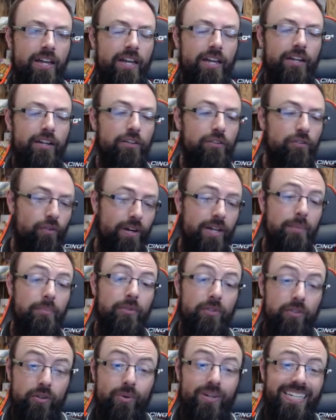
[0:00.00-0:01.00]
Because for him
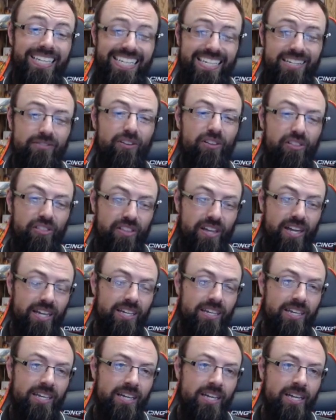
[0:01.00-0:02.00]
to do an evil thing,
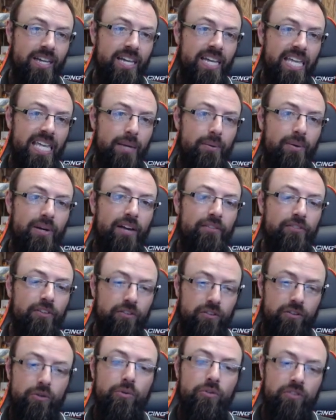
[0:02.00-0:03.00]
he would have to
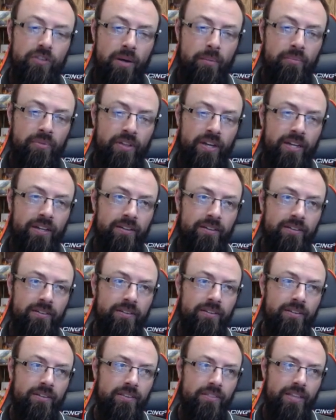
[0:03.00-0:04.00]
do something
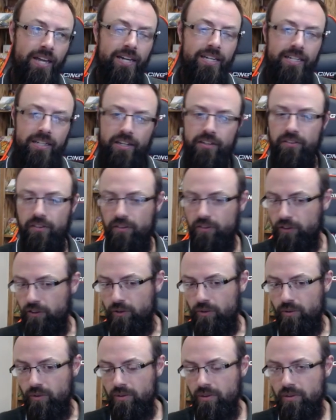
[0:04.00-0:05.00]
that he doesn't do.